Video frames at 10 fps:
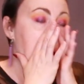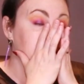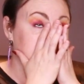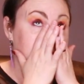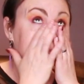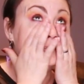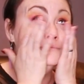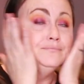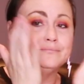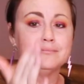So
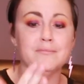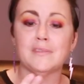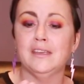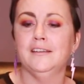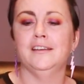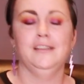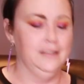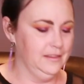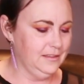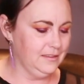
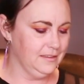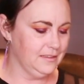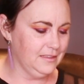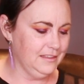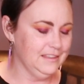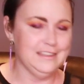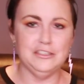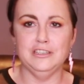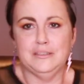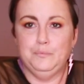this is
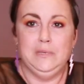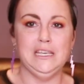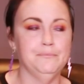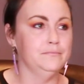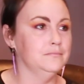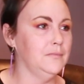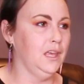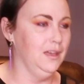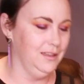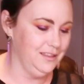just me.
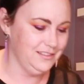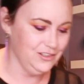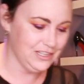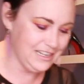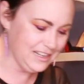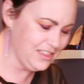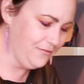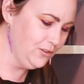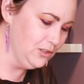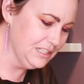You're getting the
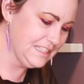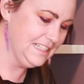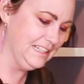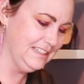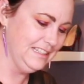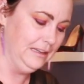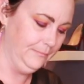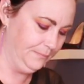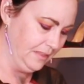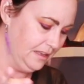full Stacy.
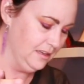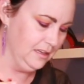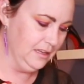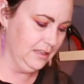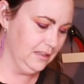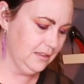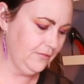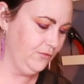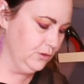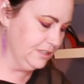The
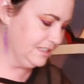full